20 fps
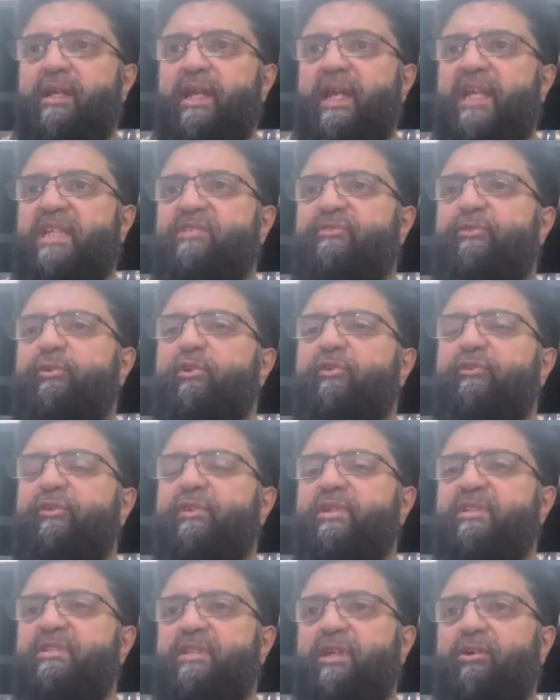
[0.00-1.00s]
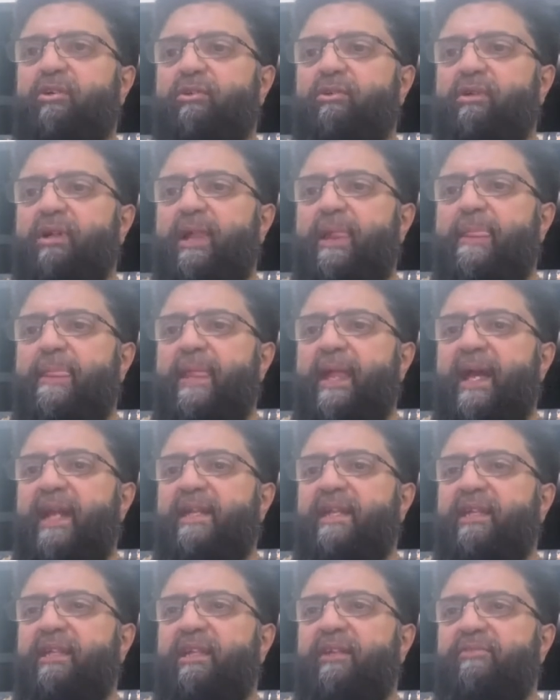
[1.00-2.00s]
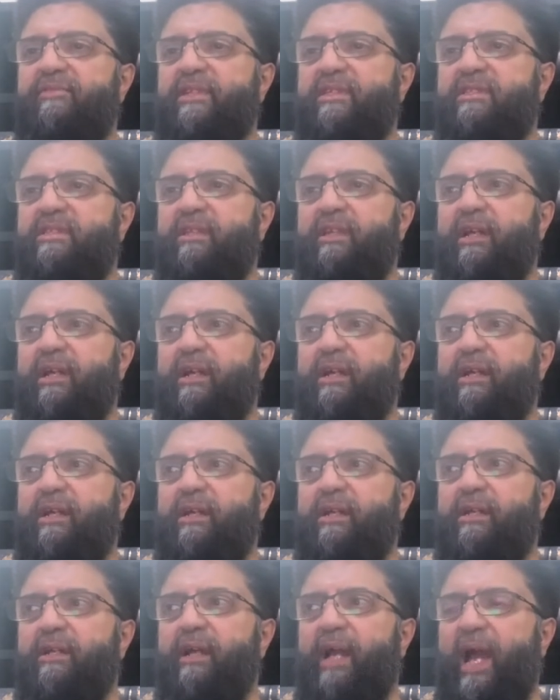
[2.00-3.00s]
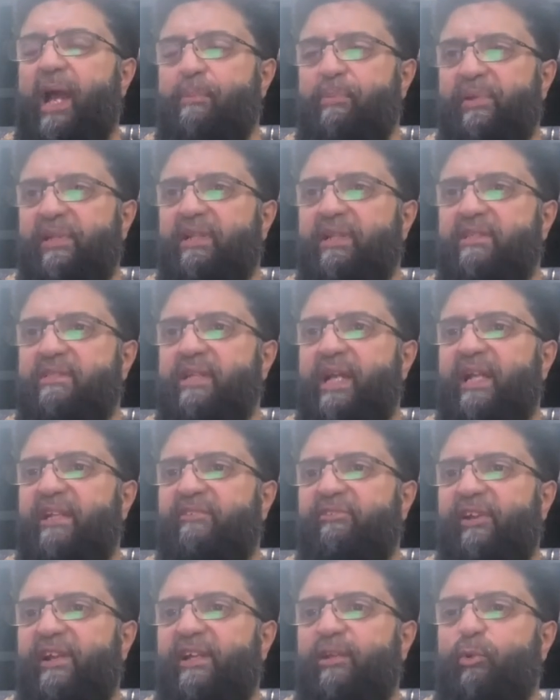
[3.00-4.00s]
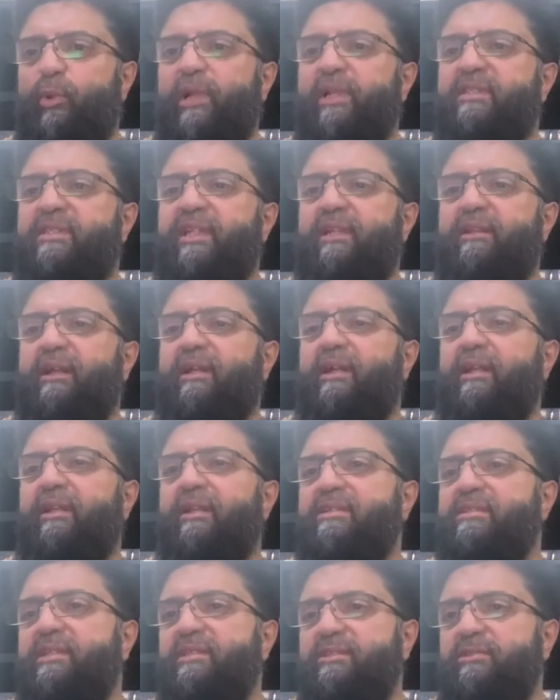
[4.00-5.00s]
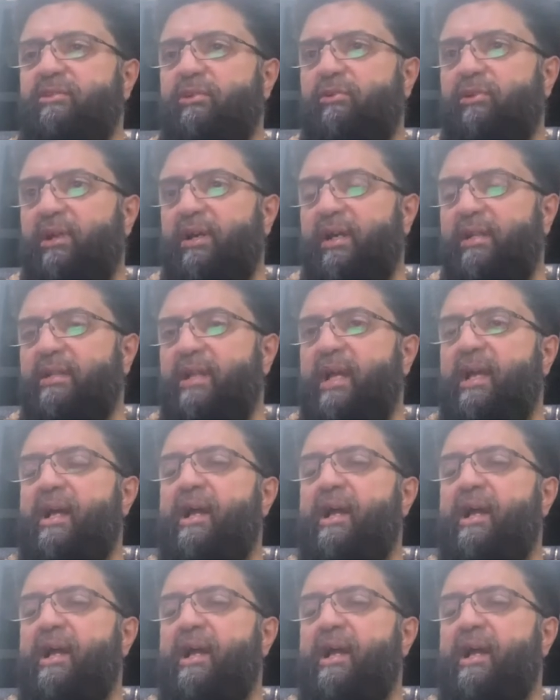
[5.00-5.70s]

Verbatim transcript: is food for the soul, and it gives us happiness and tranquility, like Allah says in the Quran,